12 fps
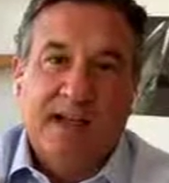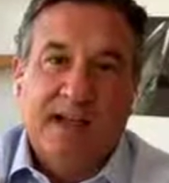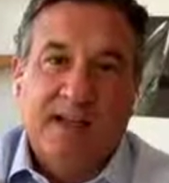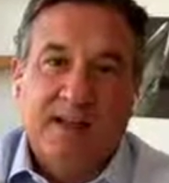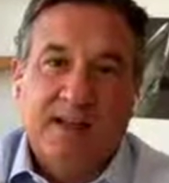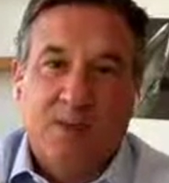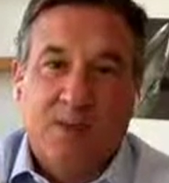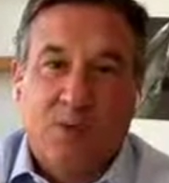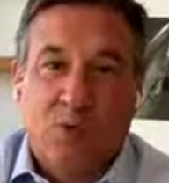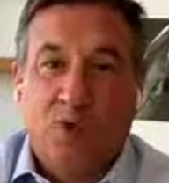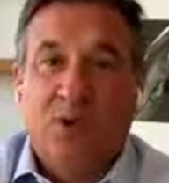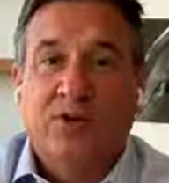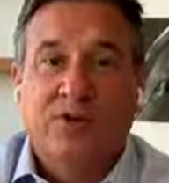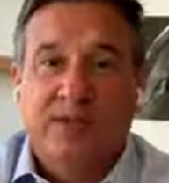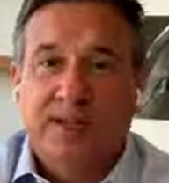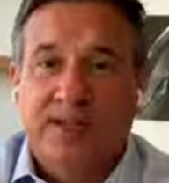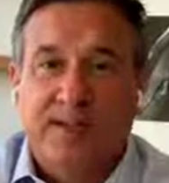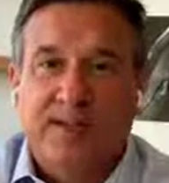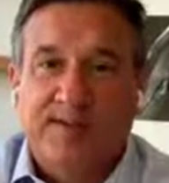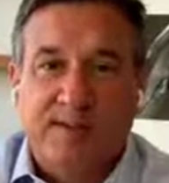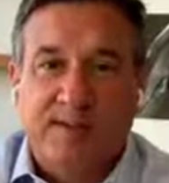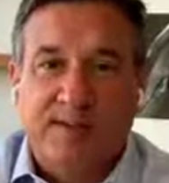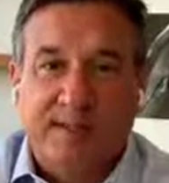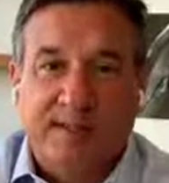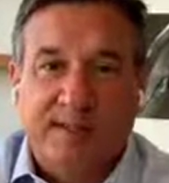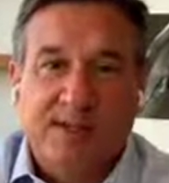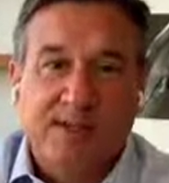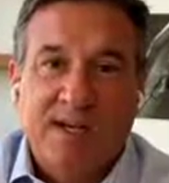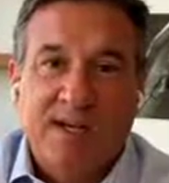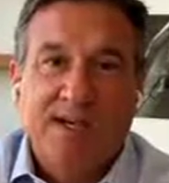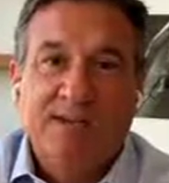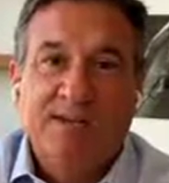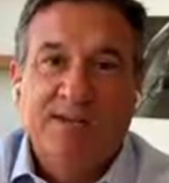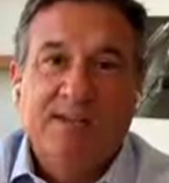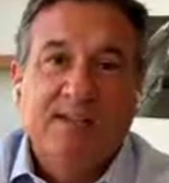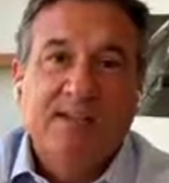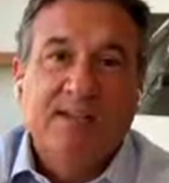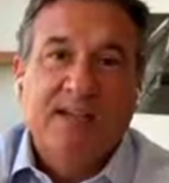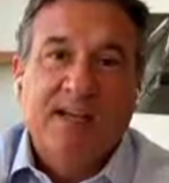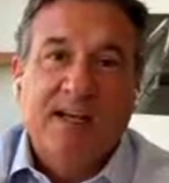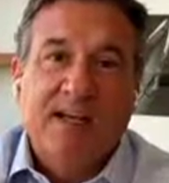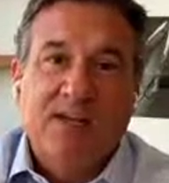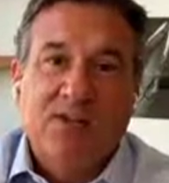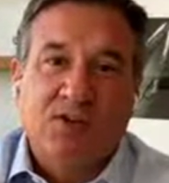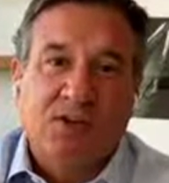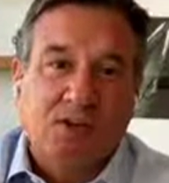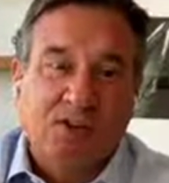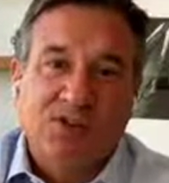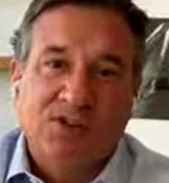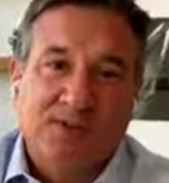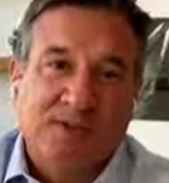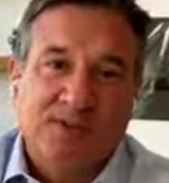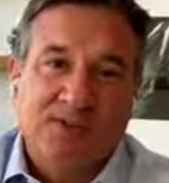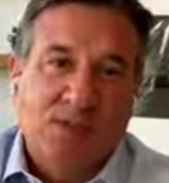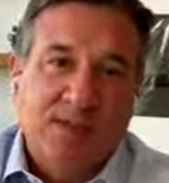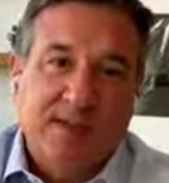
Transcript: that the world has fundamentally changed and culture is